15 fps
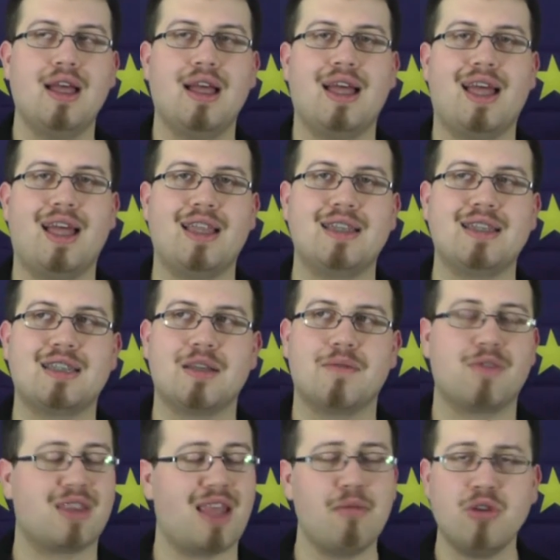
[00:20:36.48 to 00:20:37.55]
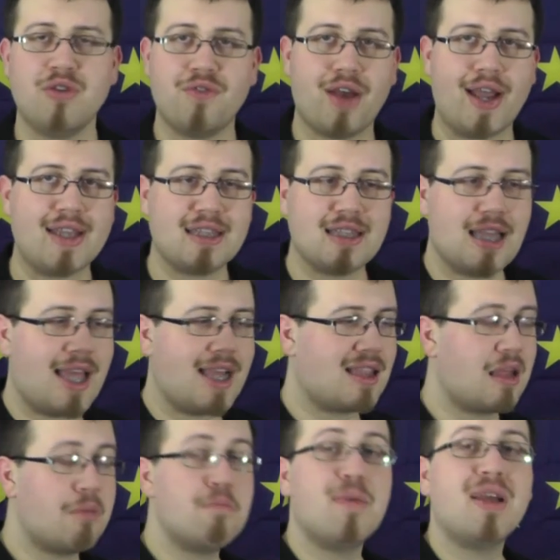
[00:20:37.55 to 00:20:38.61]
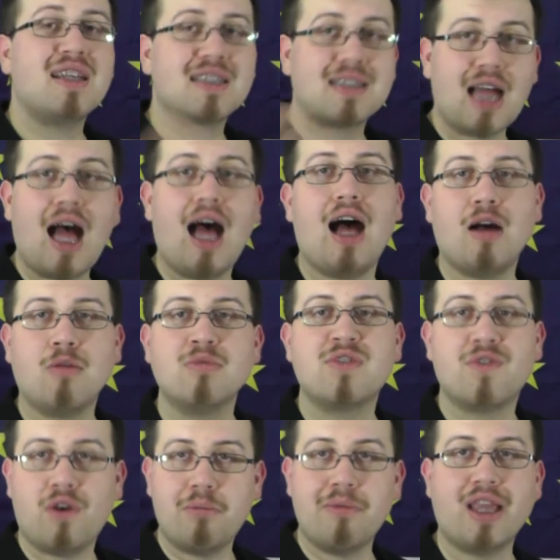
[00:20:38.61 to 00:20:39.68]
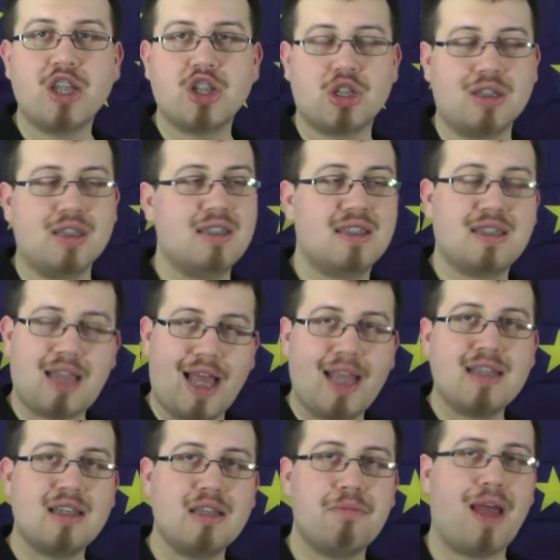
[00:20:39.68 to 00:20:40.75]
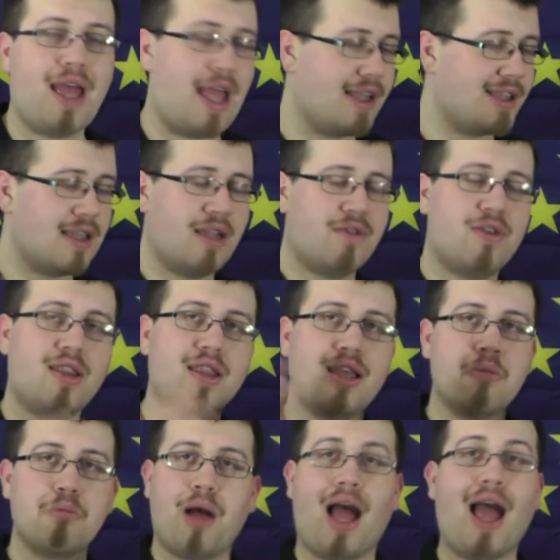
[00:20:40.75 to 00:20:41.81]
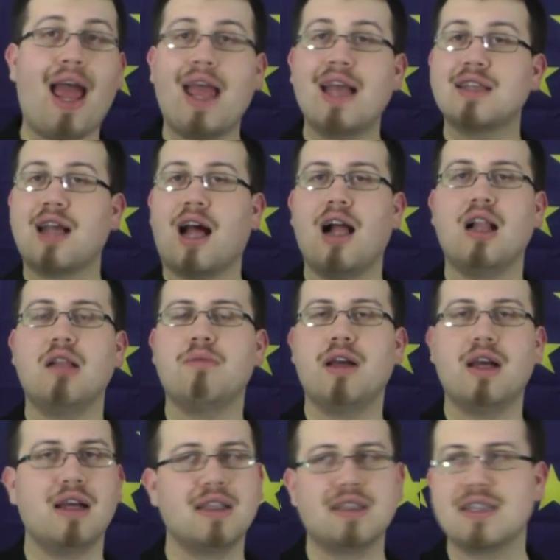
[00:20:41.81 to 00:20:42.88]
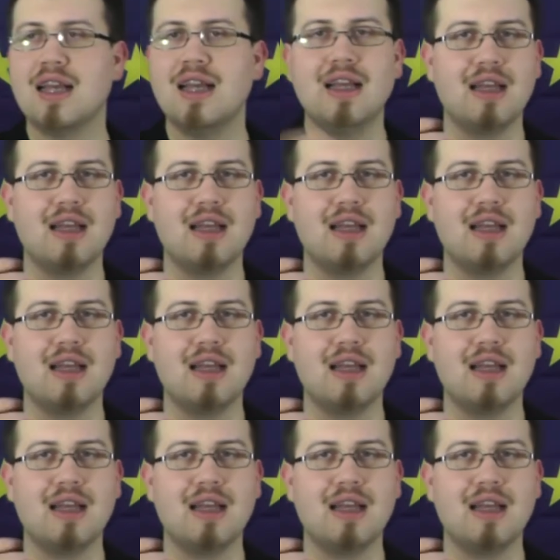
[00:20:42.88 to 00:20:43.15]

And they would fight in like the mixed arms formations, tightly packed and everything, pikes, halberds